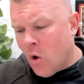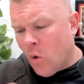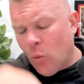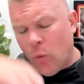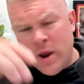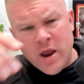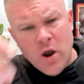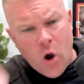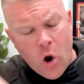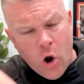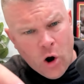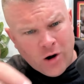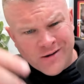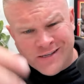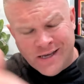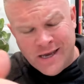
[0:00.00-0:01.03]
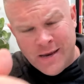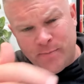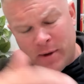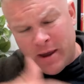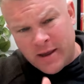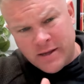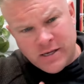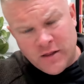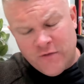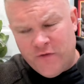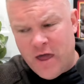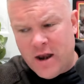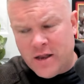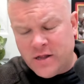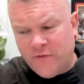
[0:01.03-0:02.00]
We are deep into the
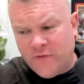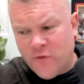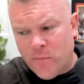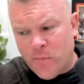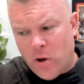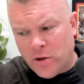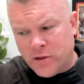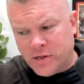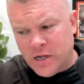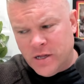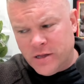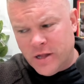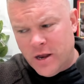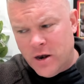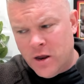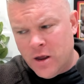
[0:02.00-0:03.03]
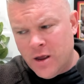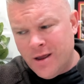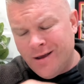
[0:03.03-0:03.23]
fantasy football season.